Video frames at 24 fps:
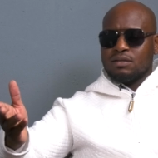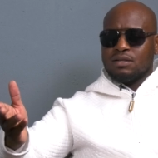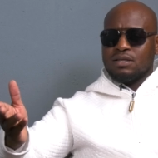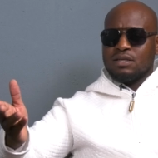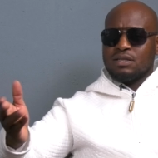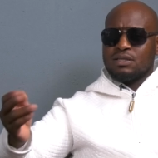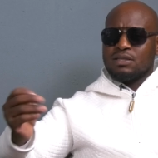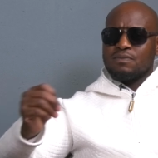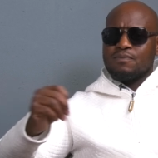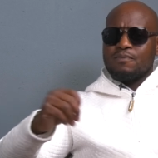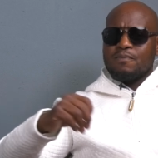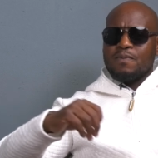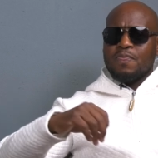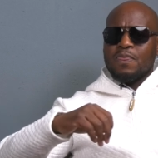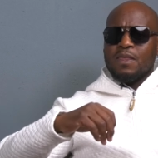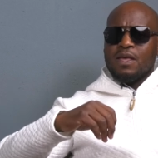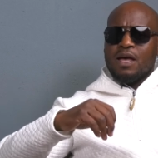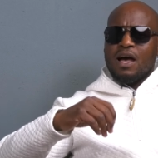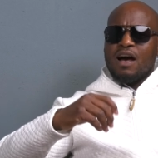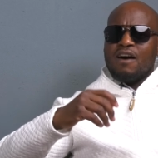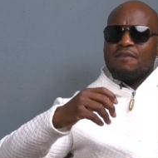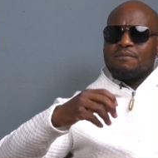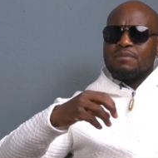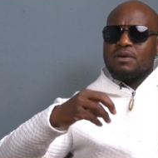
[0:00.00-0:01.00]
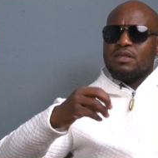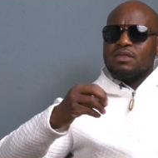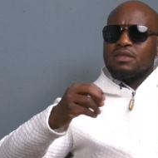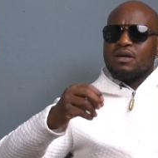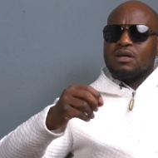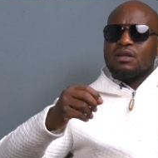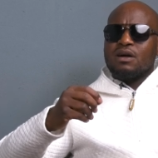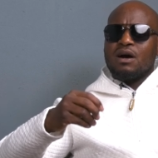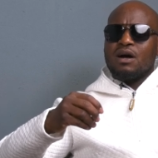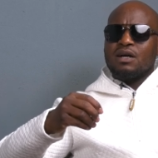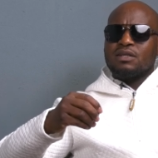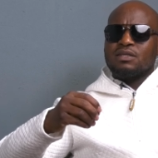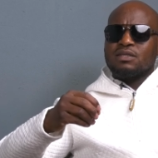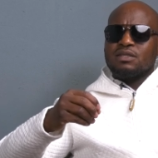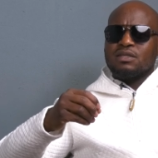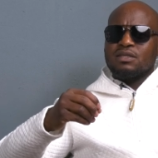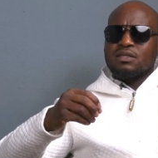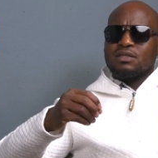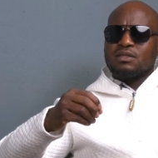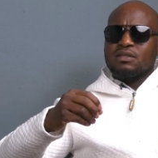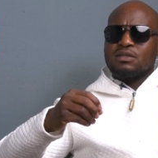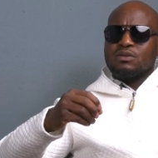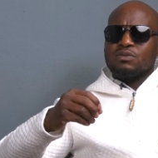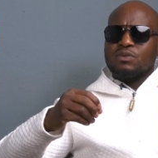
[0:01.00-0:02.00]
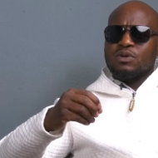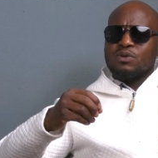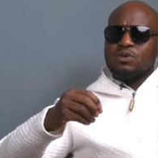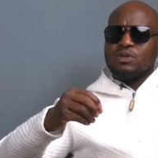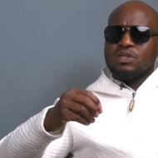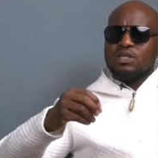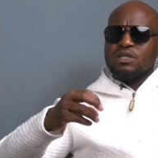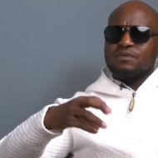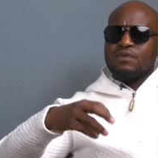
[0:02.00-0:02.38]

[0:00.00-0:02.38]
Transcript: this I've been that artist, good.